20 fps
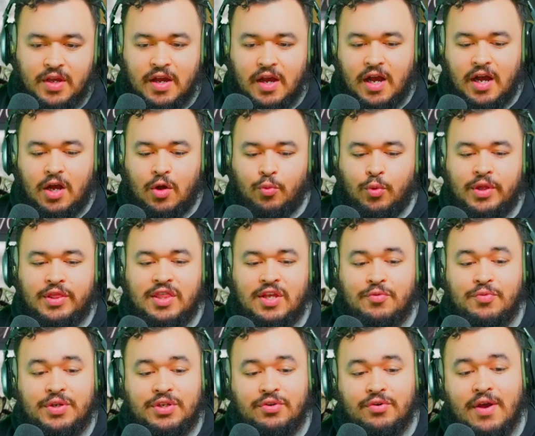One thing
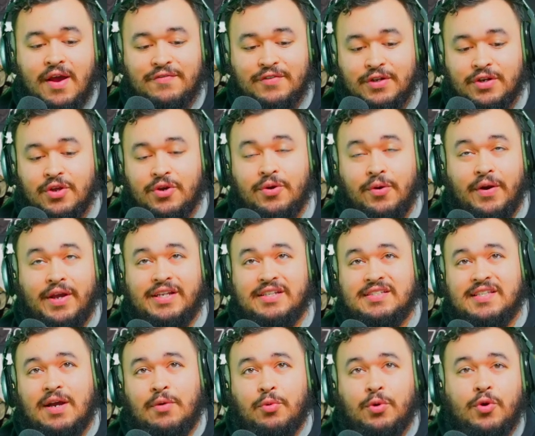we do have to note is
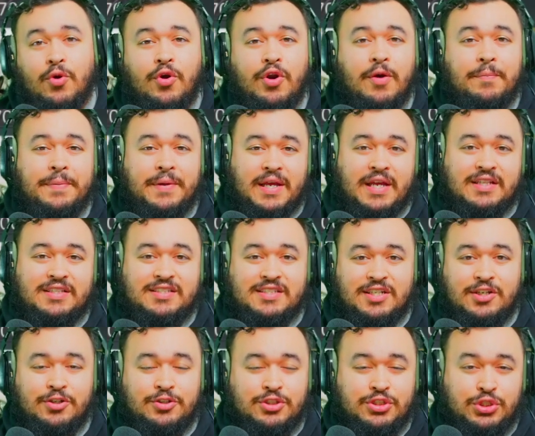that we're going up against
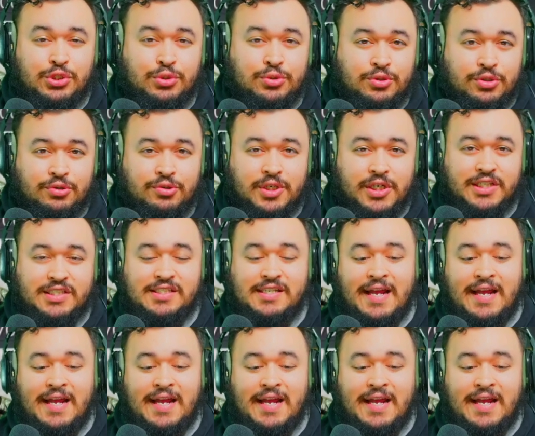tier 2 units.